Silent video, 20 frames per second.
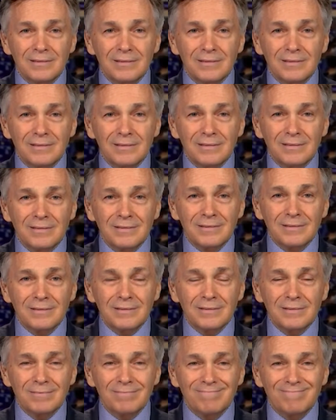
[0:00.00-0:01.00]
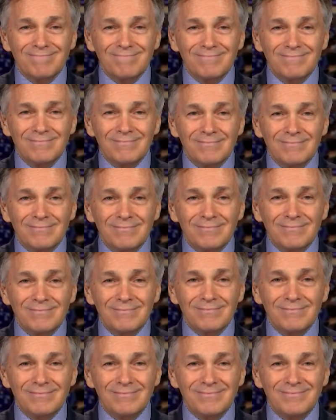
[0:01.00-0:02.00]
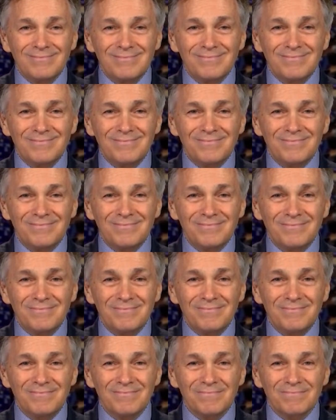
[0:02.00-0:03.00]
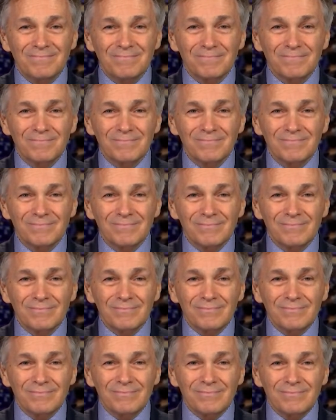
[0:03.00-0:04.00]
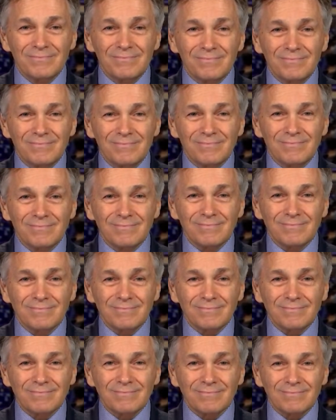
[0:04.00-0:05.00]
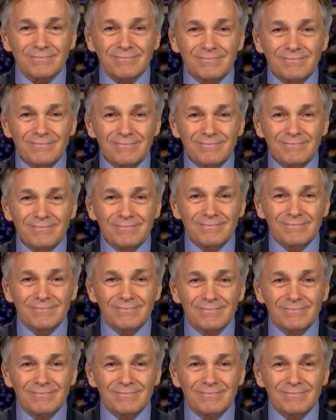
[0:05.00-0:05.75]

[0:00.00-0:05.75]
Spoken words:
The person shown says nothing.